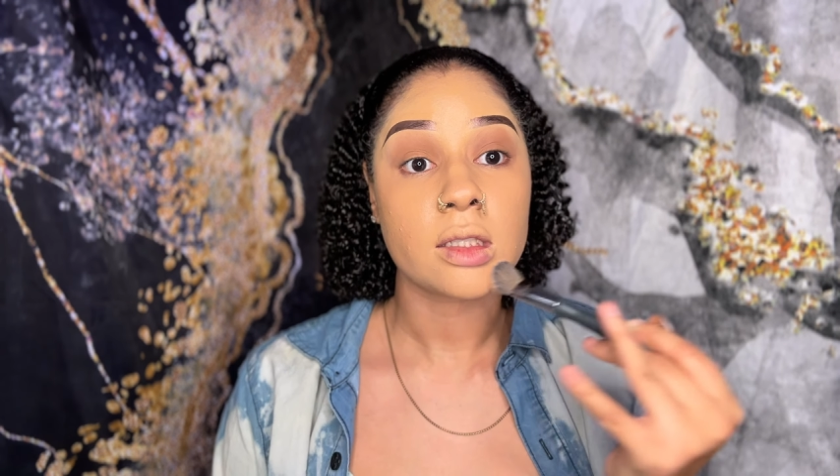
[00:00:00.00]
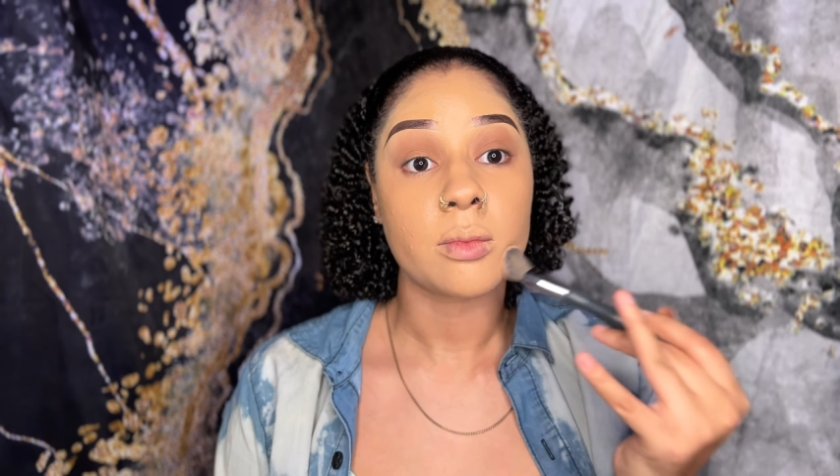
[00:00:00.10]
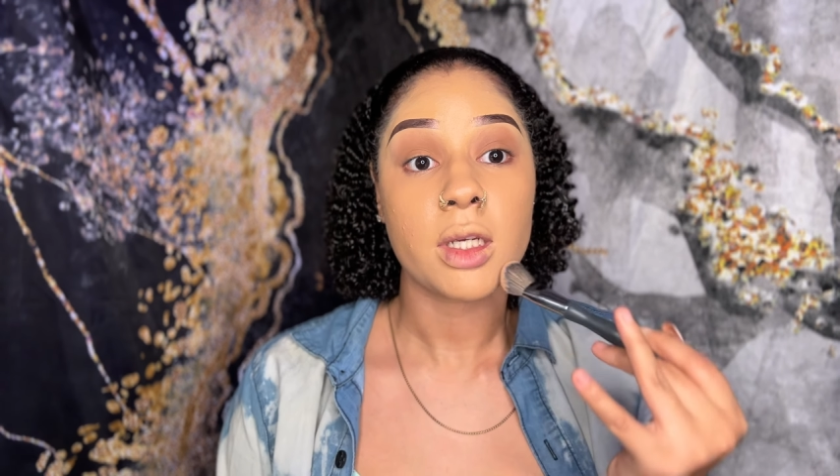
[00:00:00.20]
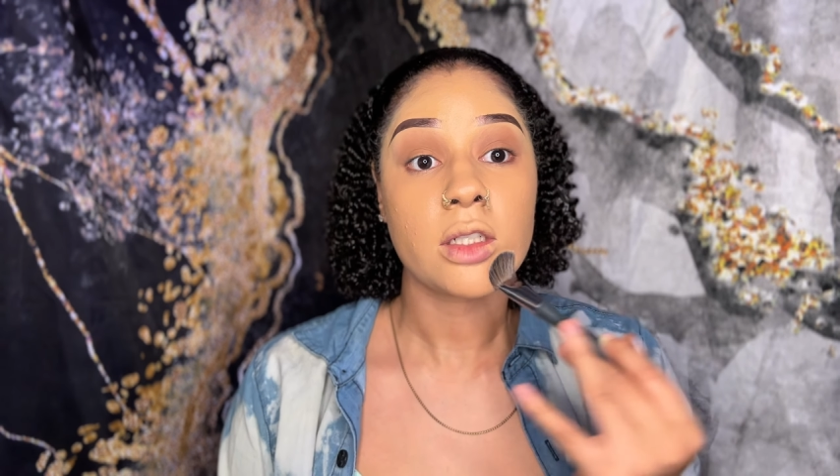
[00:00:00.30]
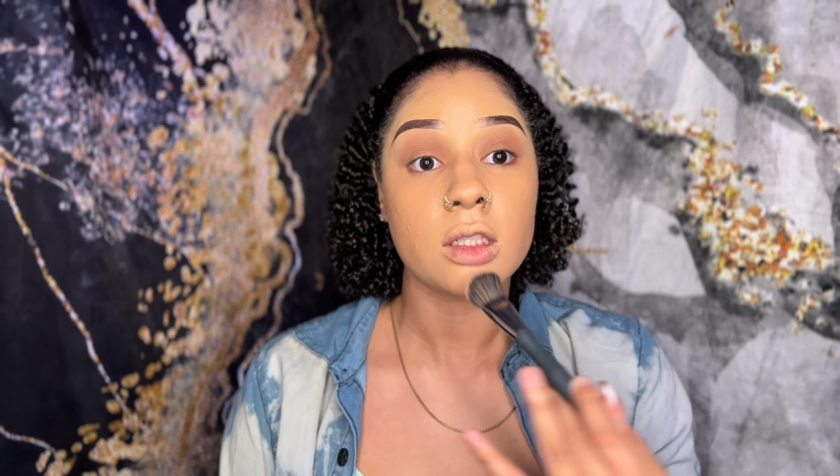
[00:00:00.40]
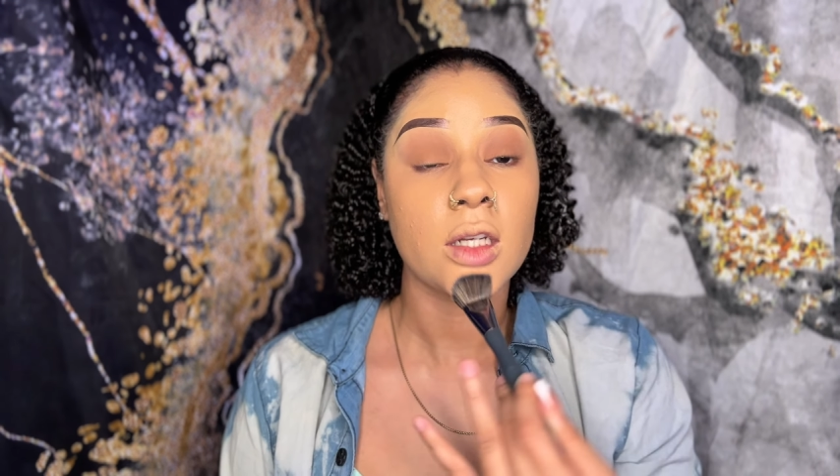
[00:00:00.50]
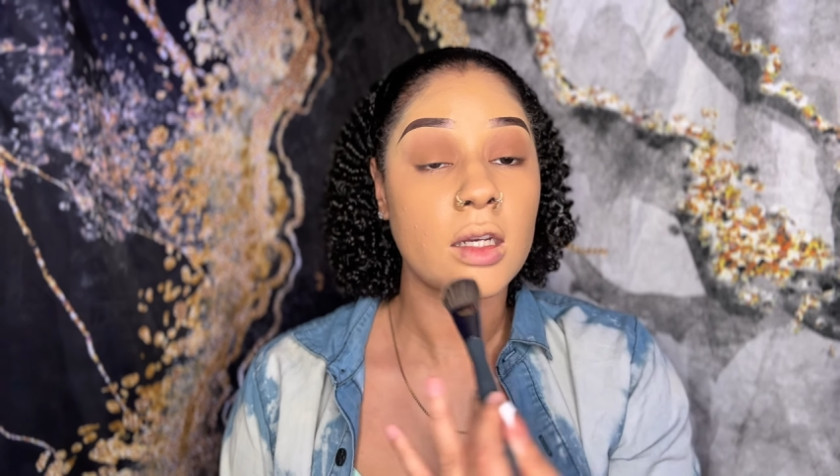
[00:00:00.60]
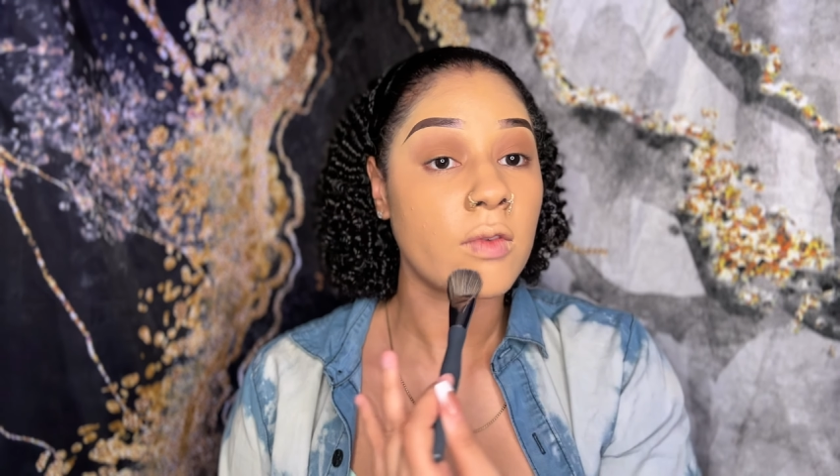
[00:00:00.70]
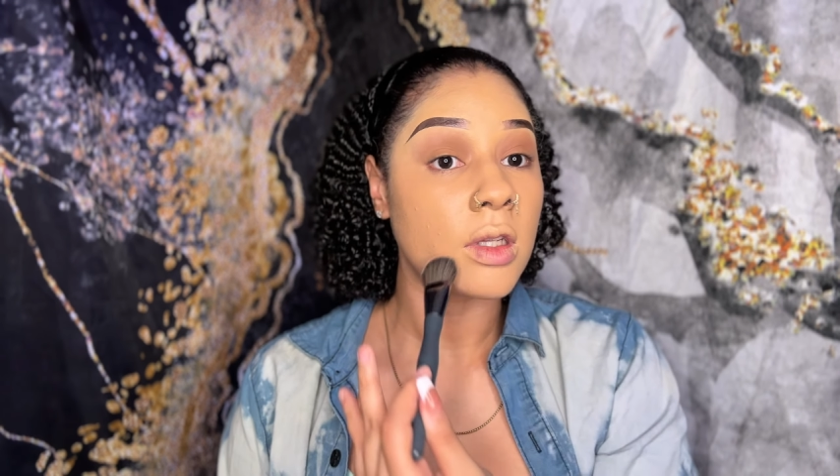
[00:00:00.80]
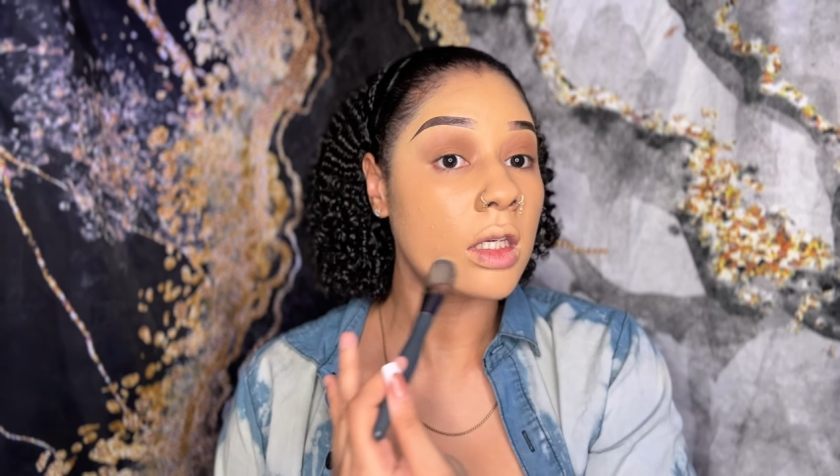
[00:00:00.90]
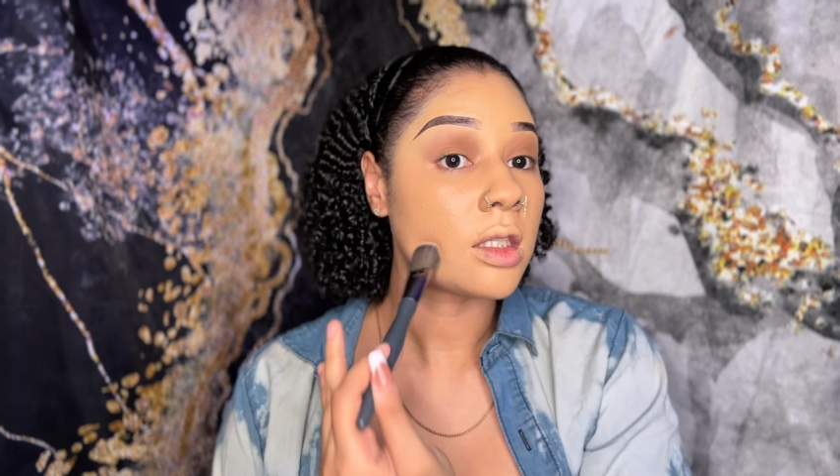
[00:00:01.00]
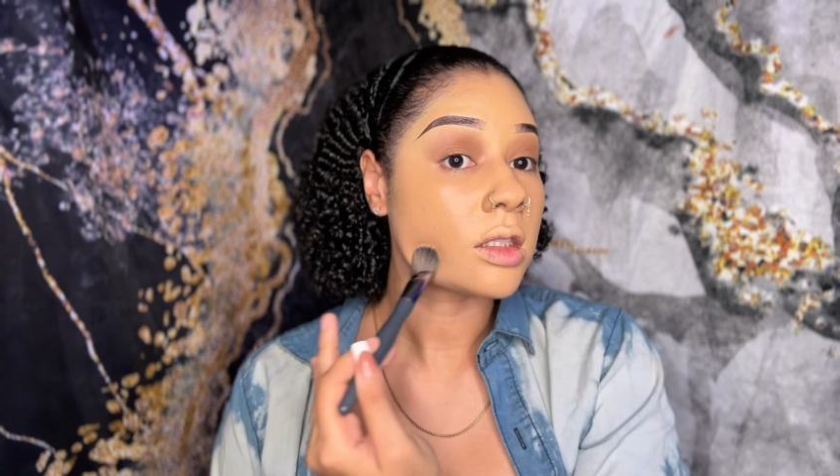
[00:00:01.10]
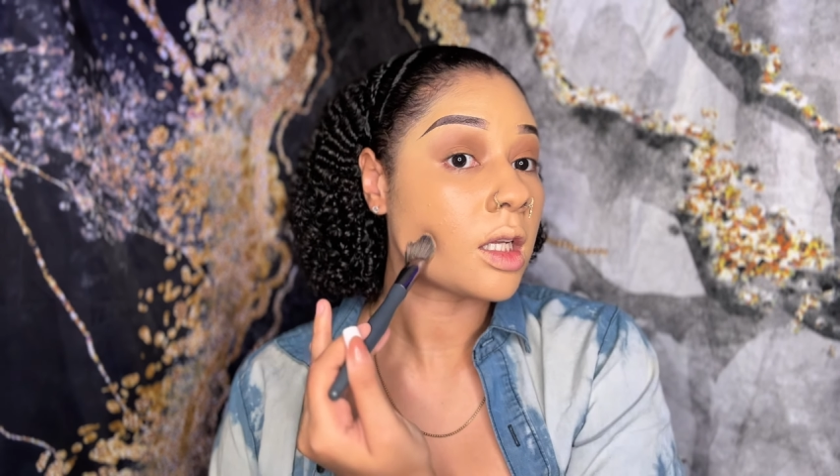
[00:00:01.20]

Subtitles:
and make sure that everything is